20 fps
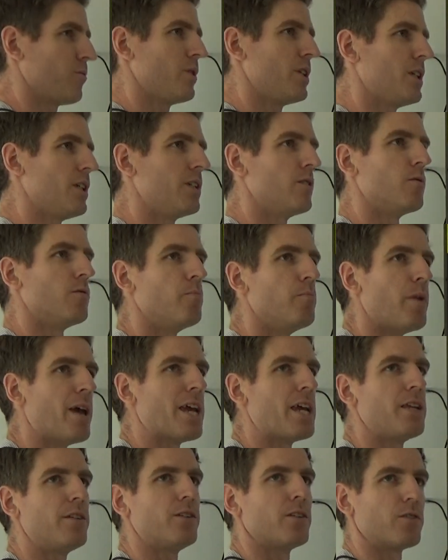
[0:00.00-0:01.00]
we
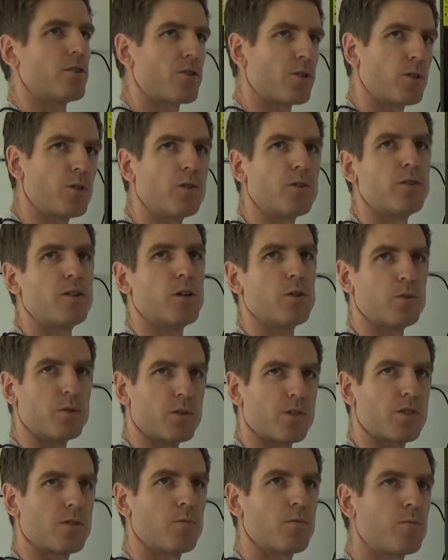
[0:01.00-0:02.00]
made sure
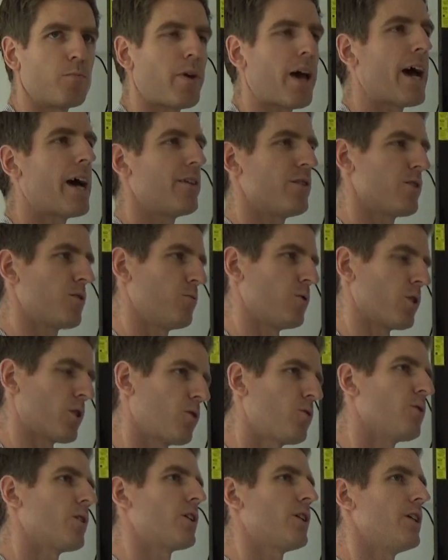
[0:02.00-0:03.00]
those paths were
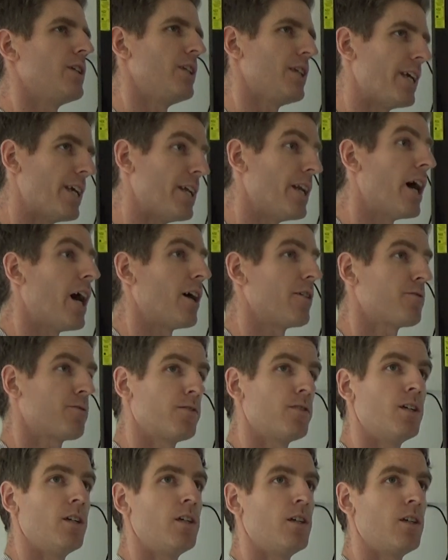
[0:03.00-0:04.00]
crooked
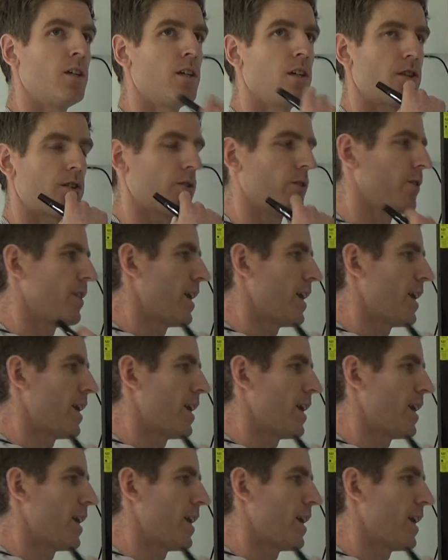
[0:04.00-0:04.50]
enough so